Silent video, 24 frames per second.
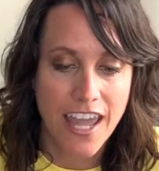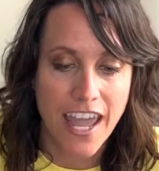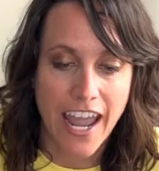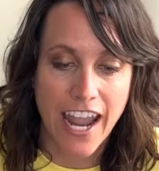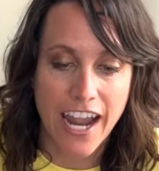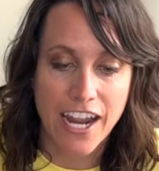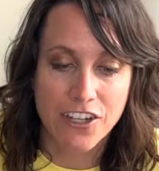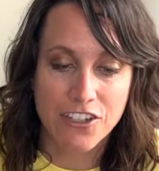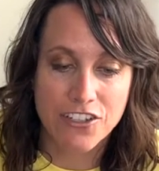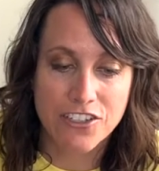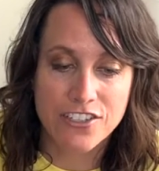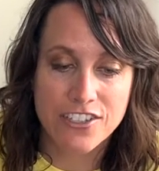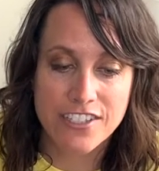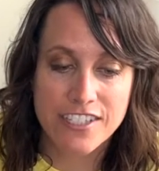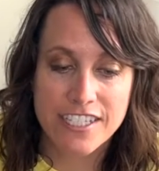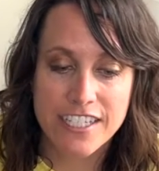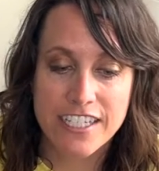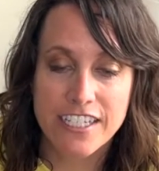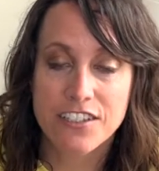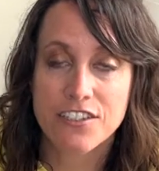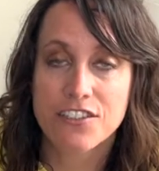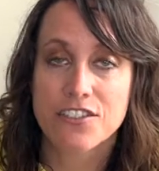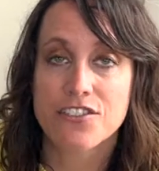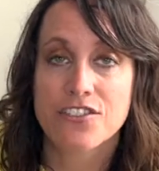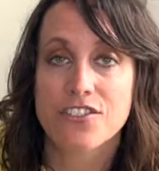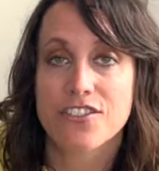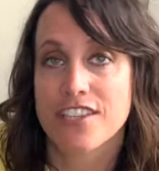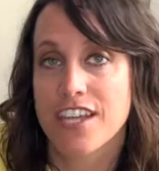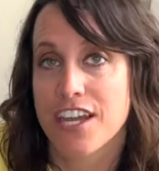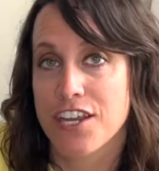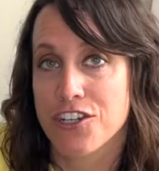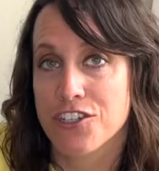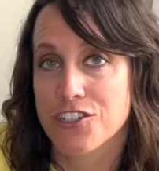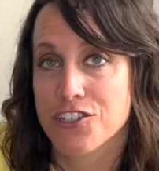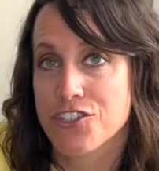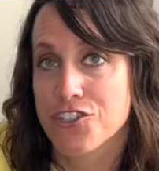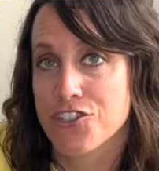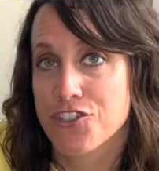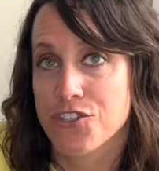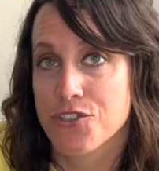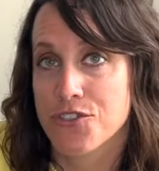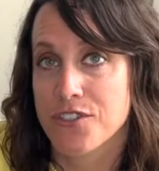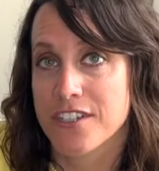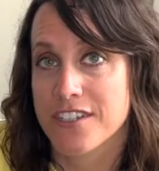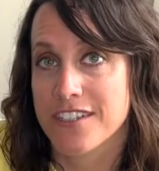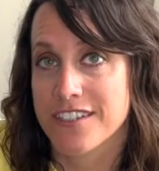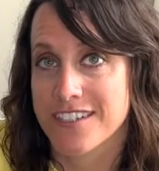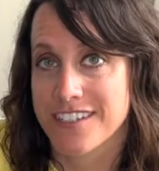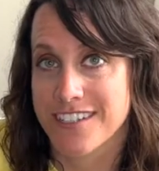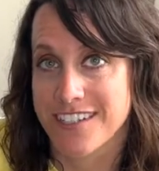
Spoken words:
and your skills that your students